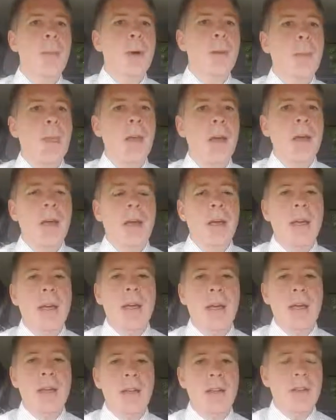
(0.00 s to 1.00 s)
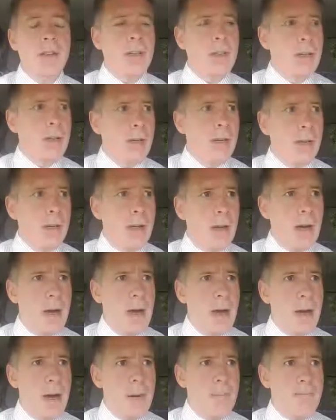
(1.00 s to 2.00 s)
but is
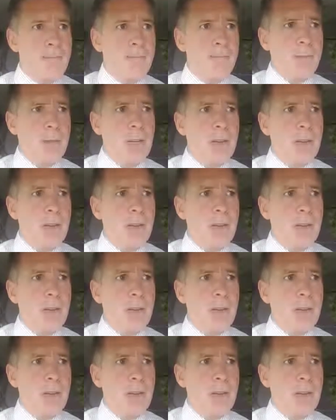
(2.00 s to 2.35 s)
um,